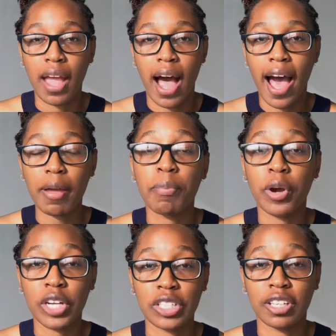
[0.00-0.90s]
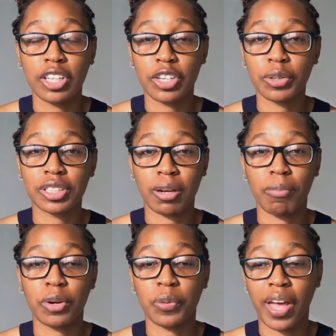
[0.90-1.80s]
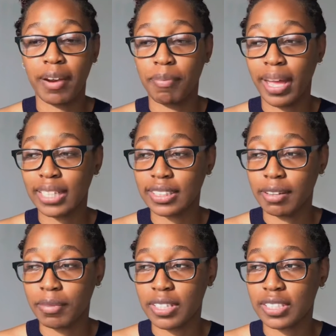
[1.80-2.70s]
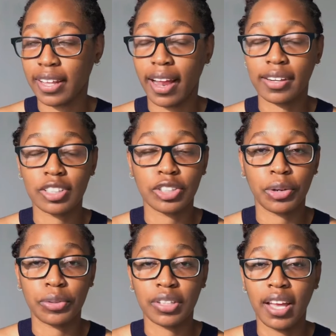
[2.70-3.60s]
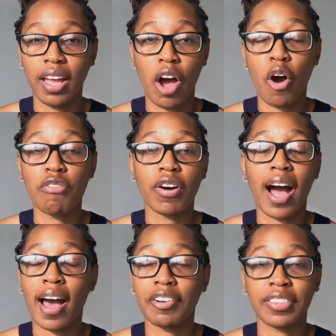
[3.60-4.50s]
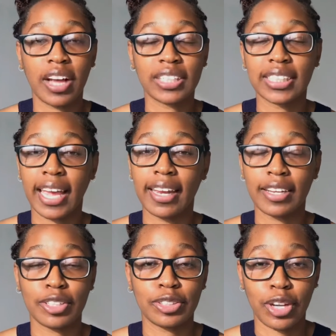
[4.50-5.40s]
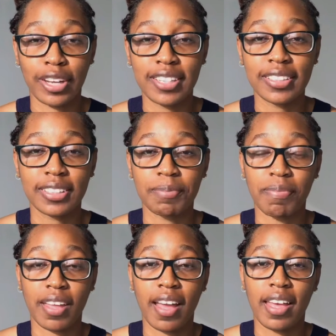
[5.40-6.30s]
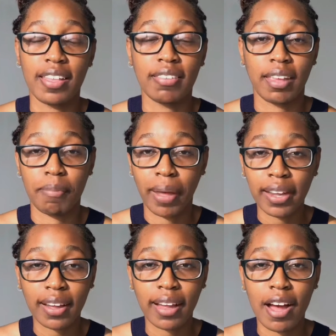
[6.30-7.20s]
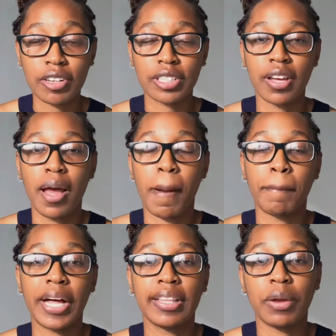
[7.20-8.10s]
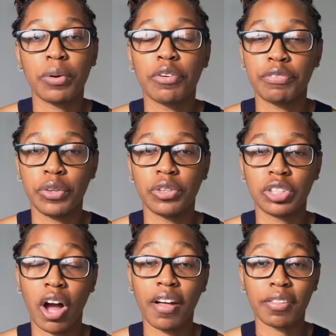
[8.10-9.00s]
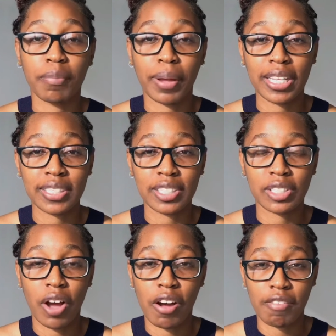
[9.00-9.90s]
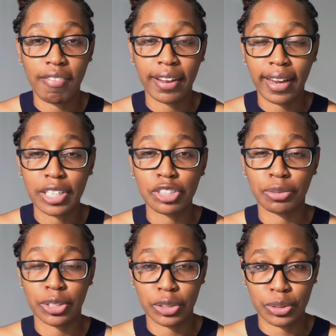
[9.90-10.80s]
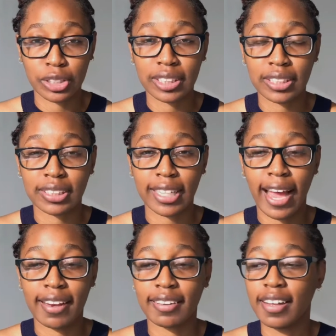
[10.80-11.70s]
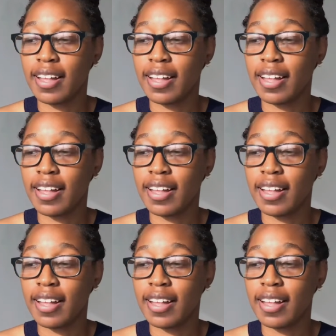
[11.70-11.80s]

I personally know someone who had bank statements that showed over 100,000 Canadian dollars in the bank account, but they were refused on the basis of financial resources. And